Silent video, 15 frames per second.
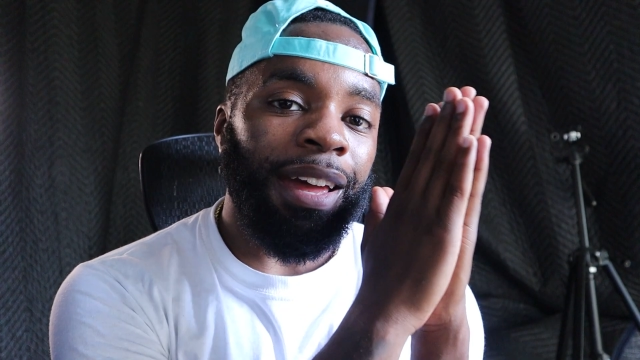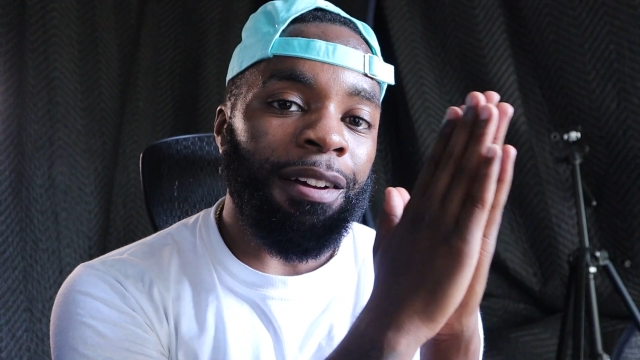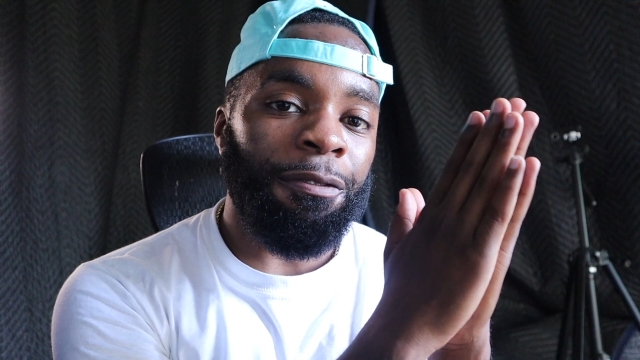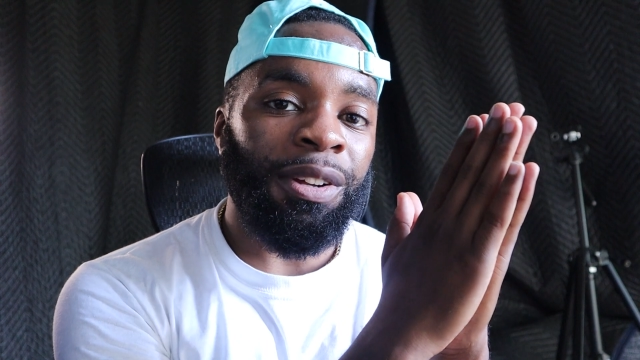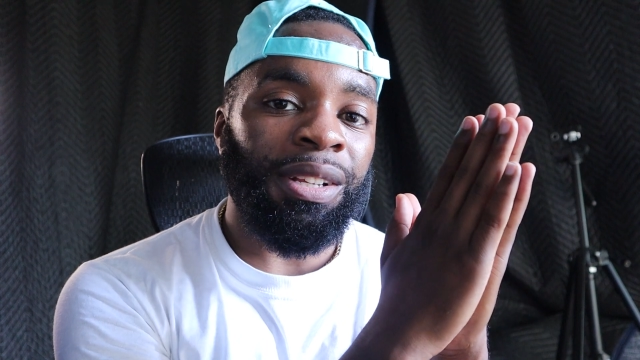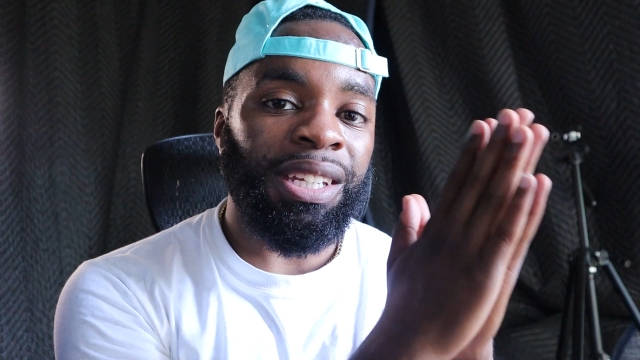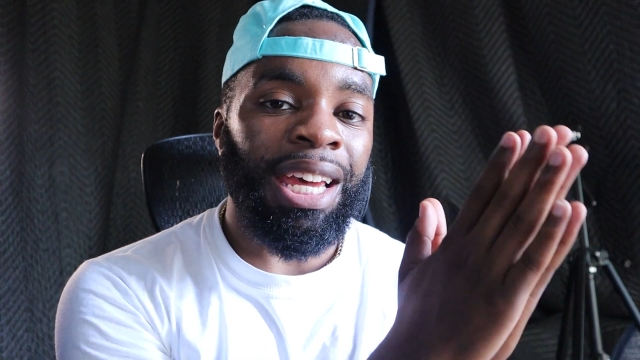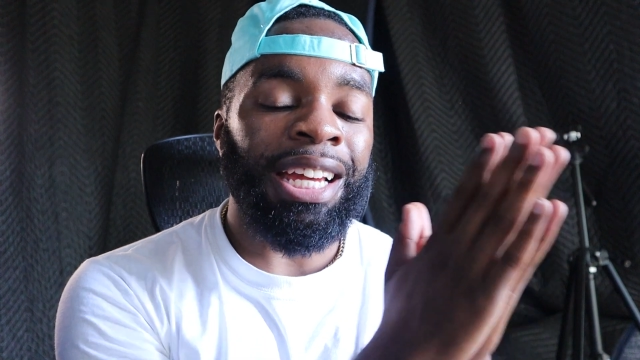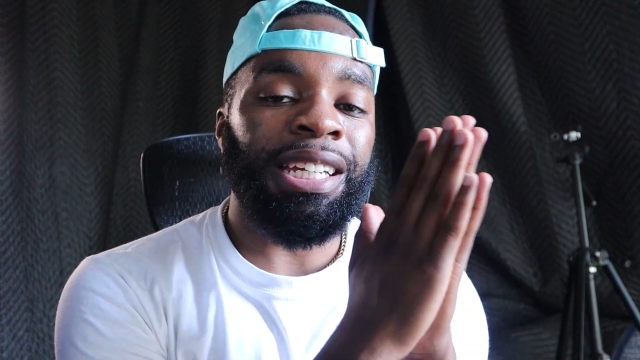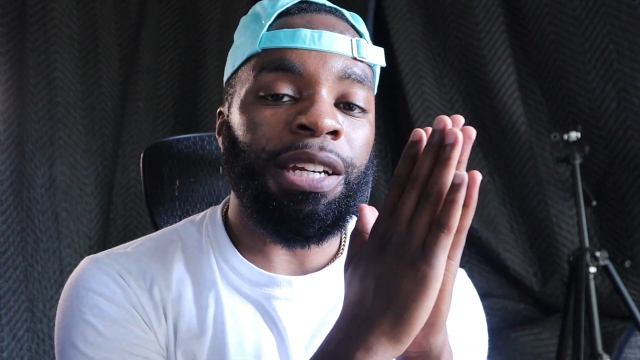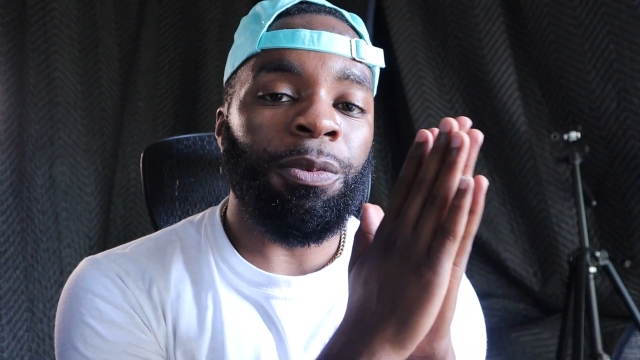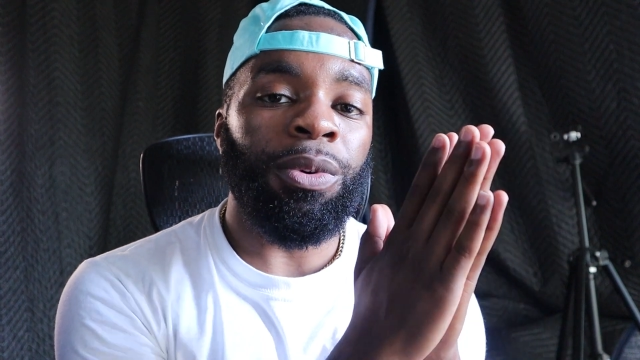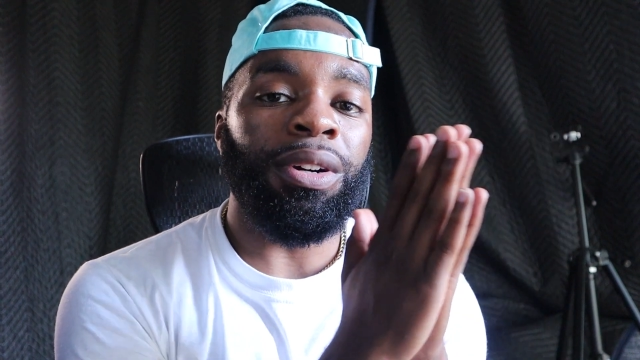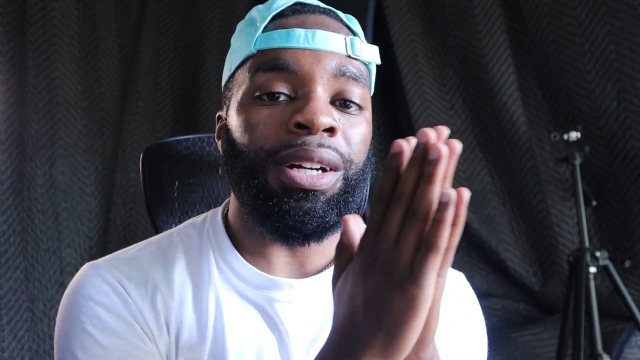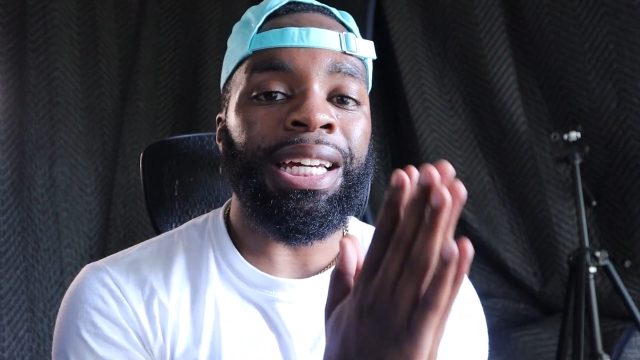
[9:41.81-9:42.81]

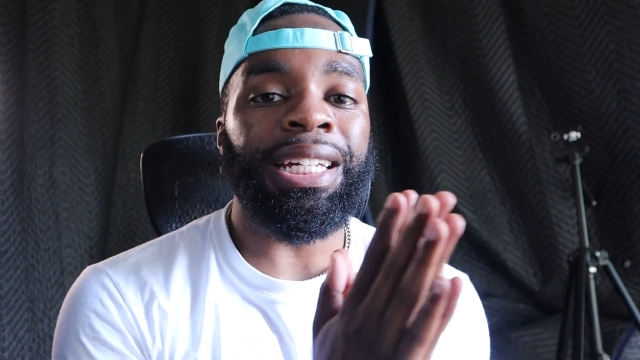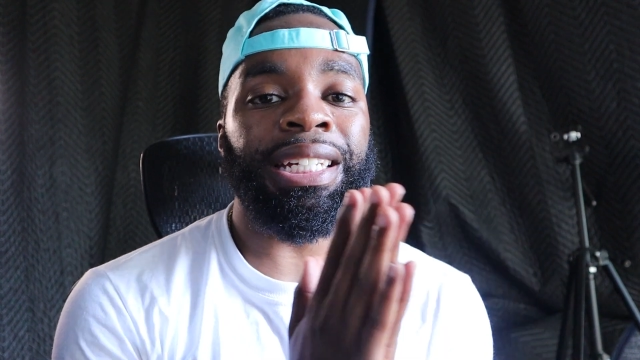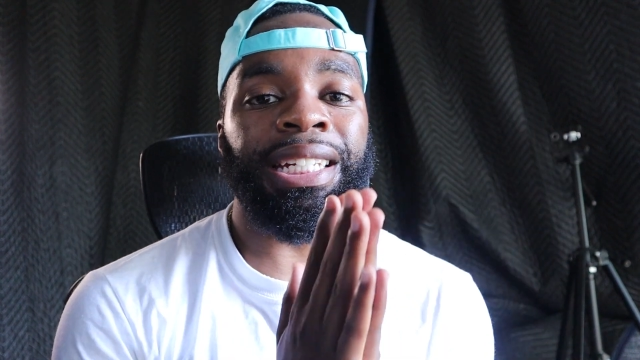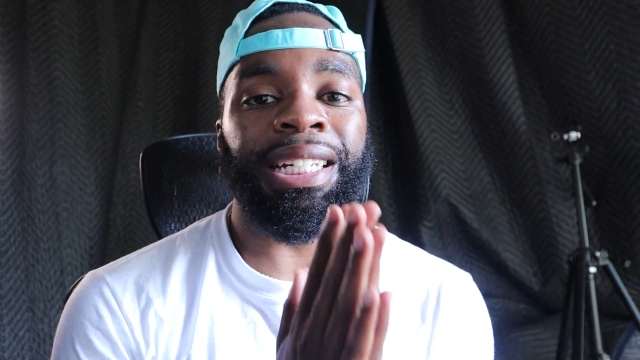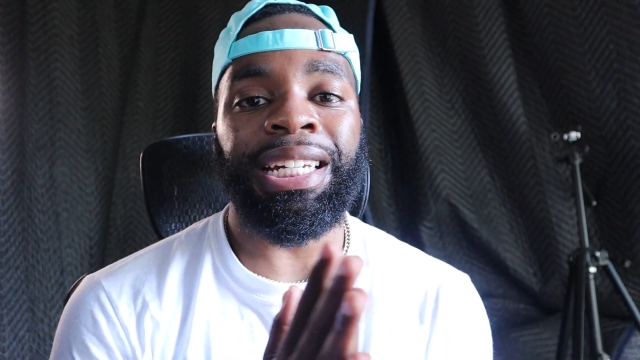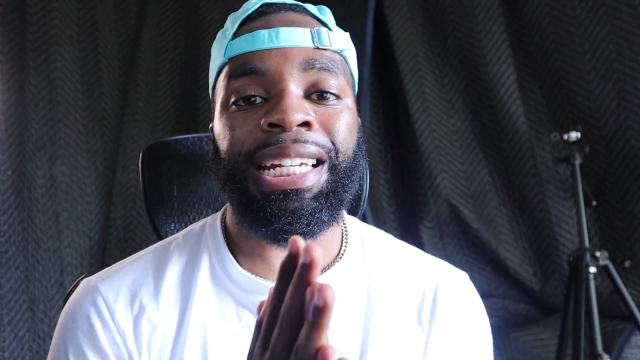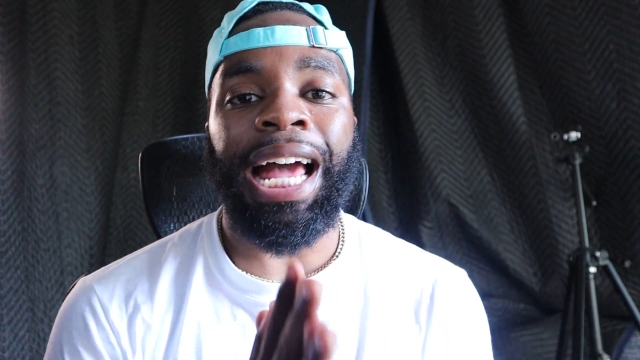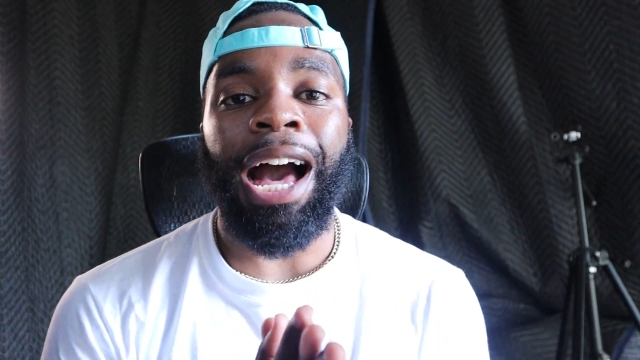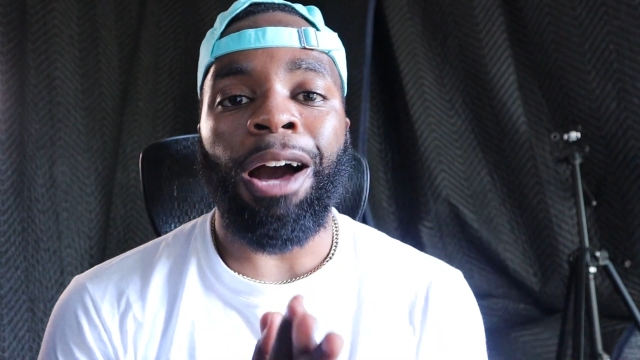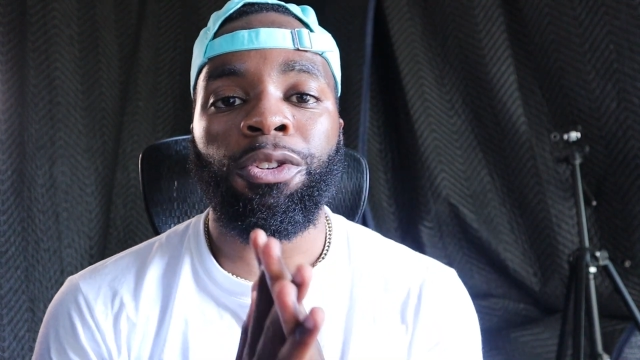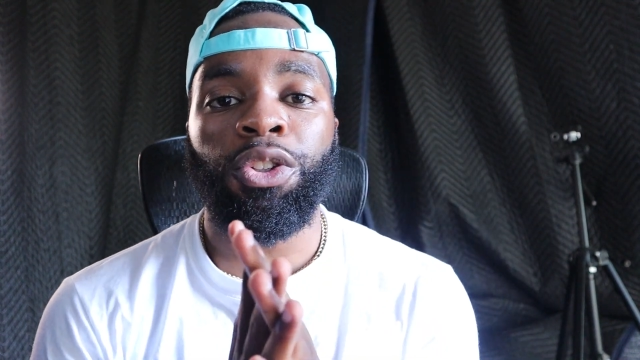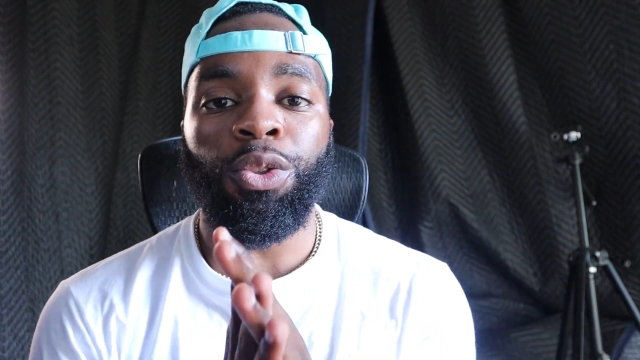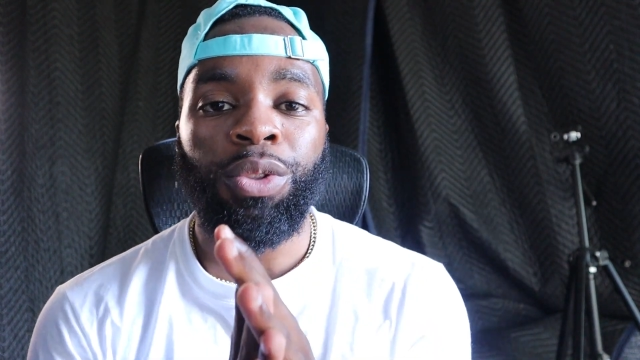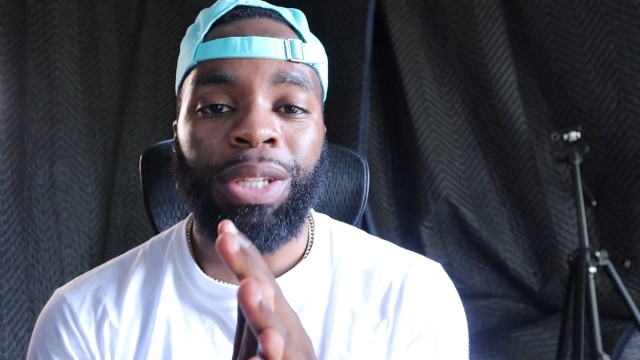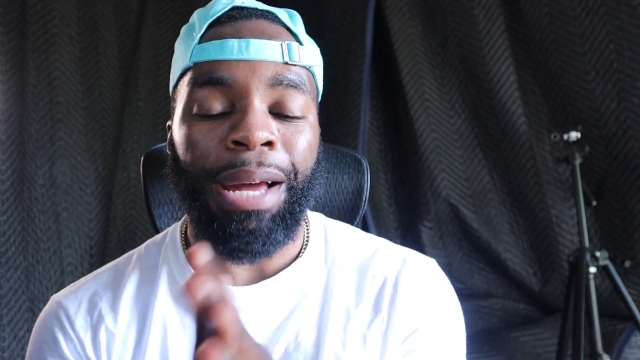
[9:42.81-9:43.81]
invitation will get sent out
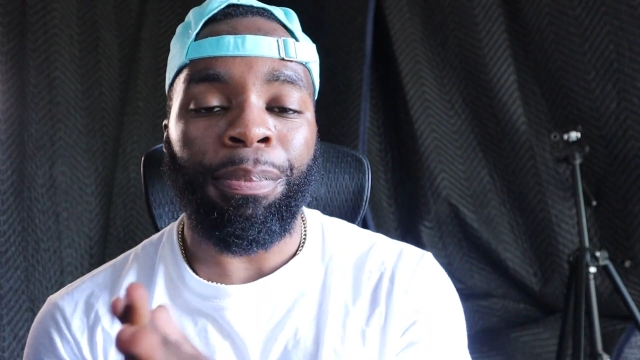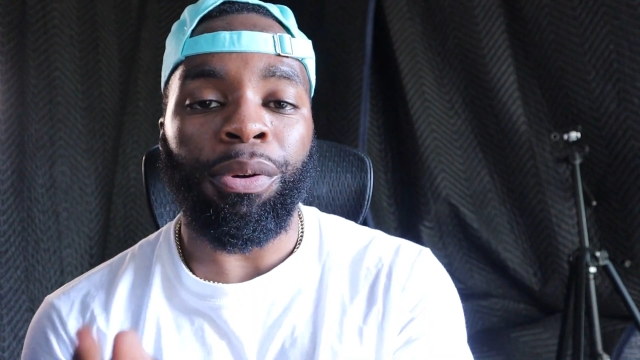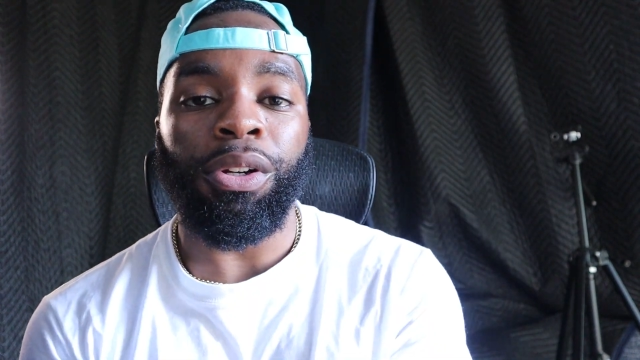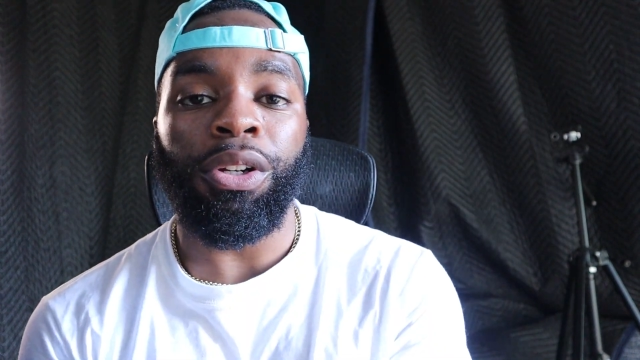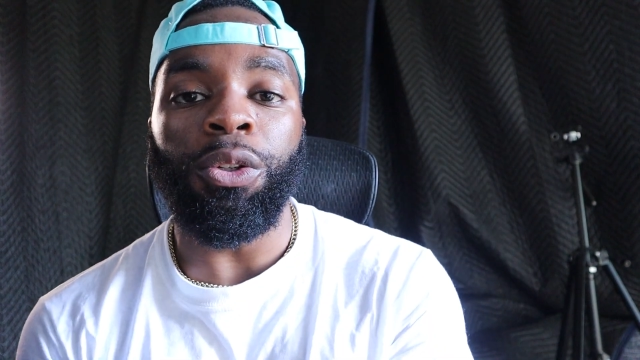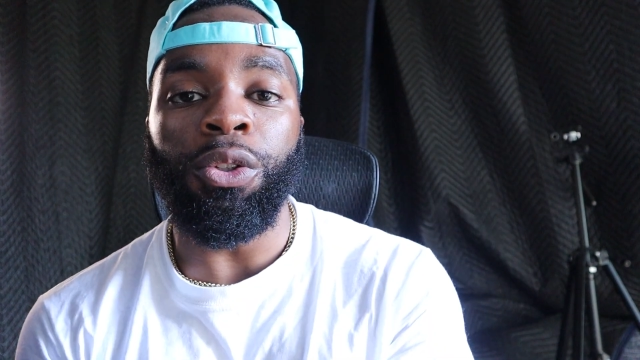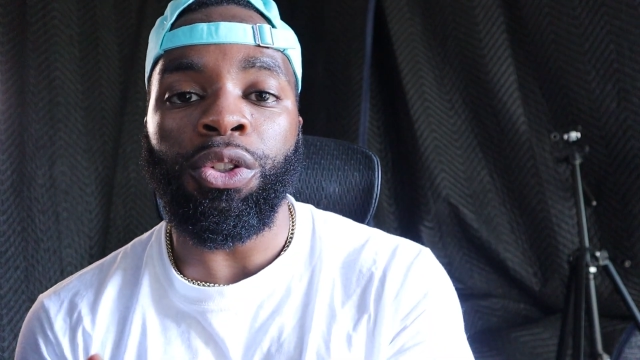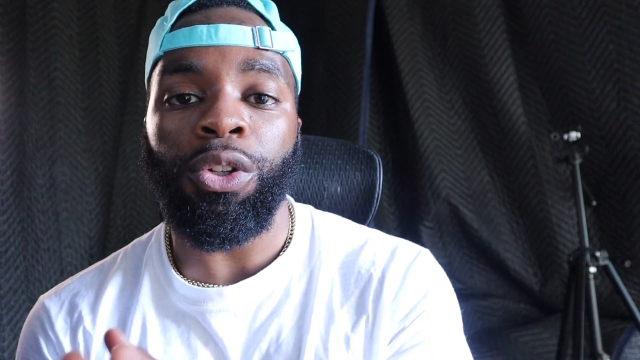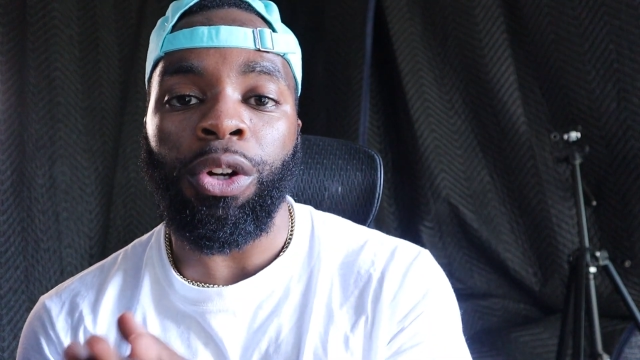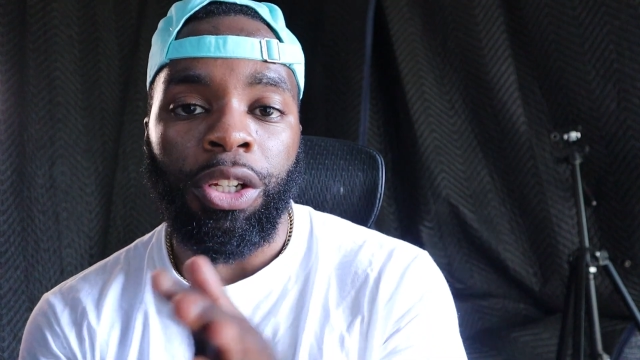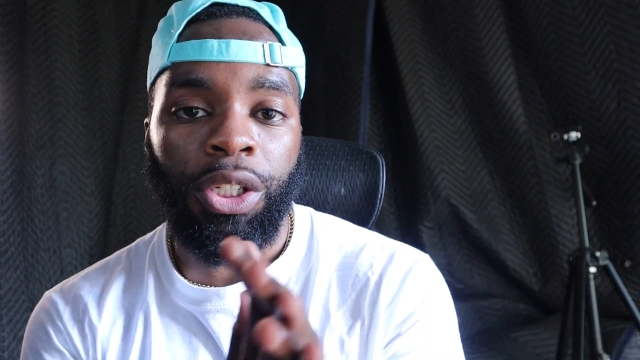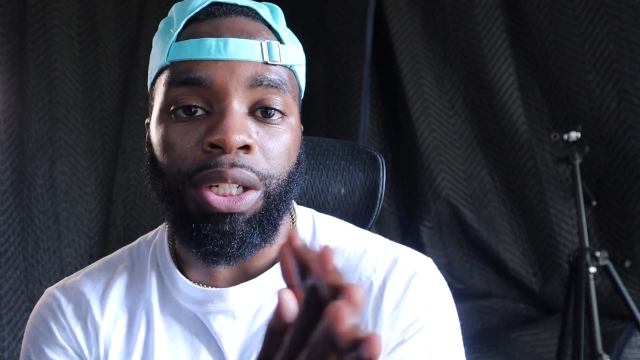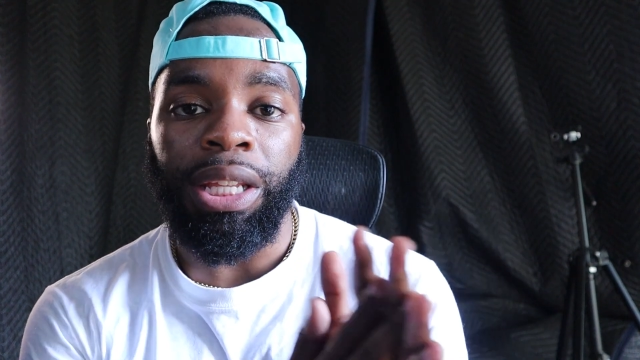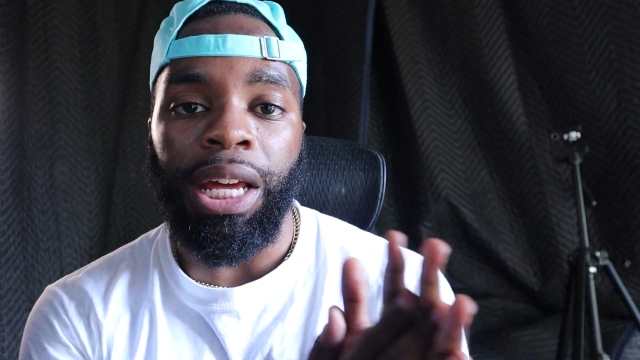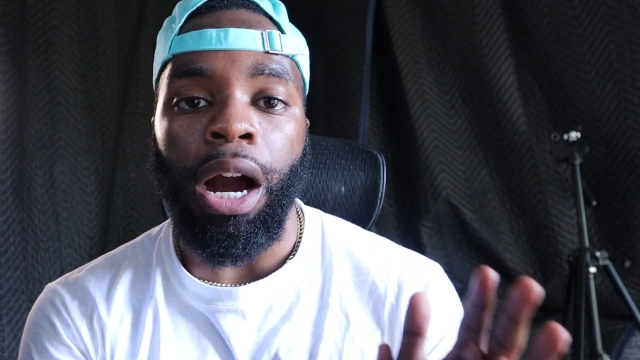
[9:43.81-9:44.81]
to that producer or
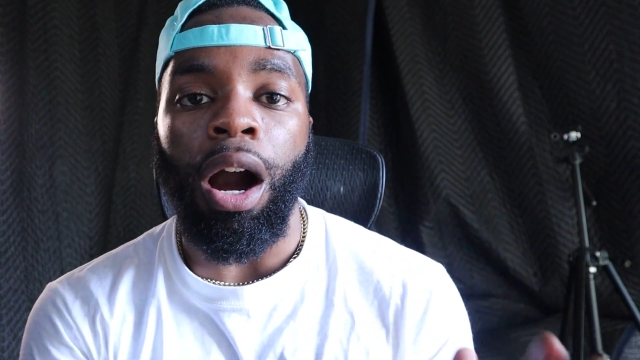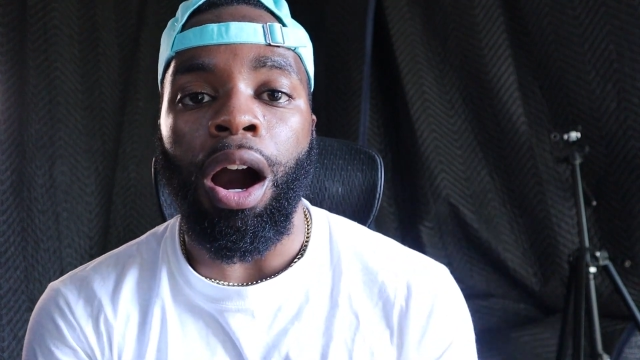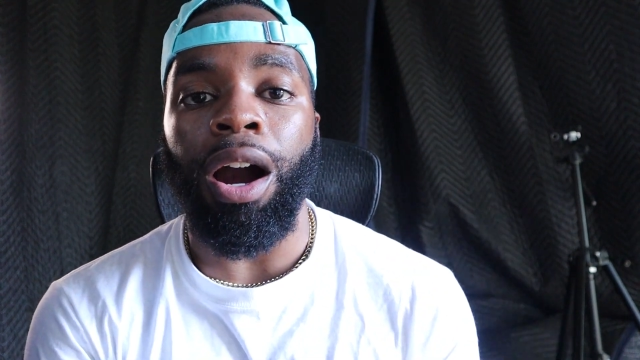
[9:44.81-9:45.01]
to that